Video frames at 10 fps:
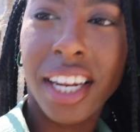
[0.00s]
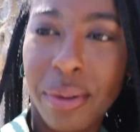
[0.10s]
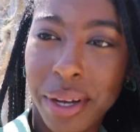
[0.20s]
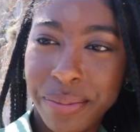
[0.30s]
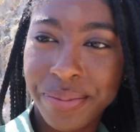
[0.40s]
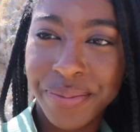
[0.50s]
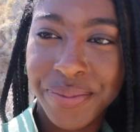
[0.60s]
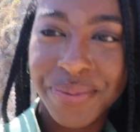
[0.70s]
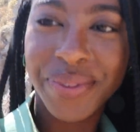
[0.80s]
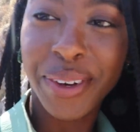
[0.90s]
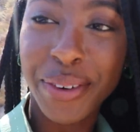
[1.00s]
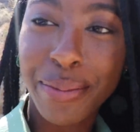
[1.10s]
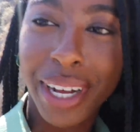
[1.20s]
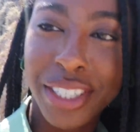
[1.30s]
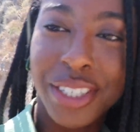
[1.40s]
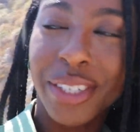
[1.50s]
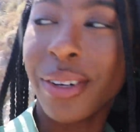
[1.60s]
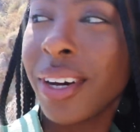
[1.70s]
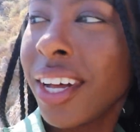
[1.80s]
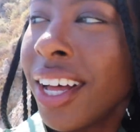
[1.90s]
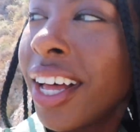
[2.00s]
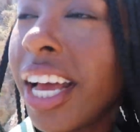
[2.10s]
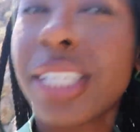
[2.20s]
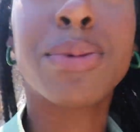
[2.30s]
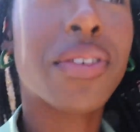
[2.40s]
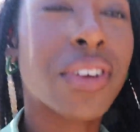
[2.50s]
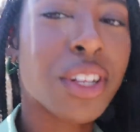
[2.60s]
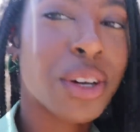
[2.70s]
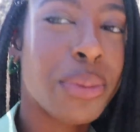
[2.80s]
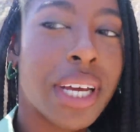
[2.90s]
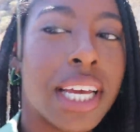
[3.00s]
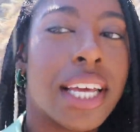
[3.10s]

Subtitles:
Anyway, we're about to explore for a little bit